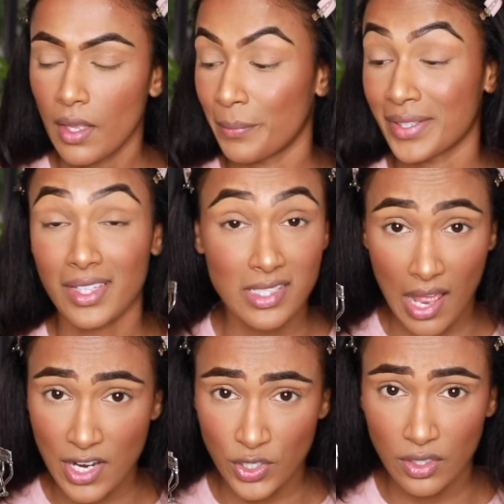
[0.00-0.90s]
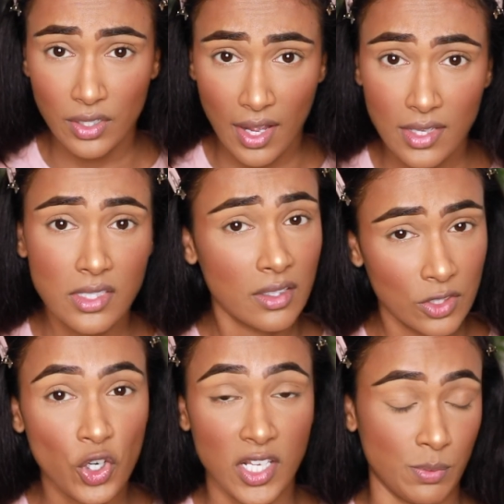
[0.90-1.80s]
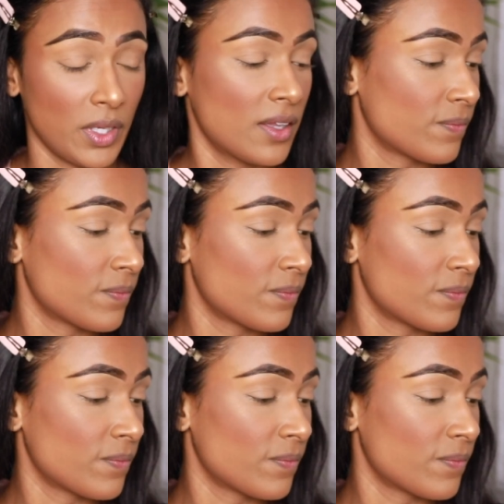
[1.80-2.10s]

But this lash curler, guys, trust me,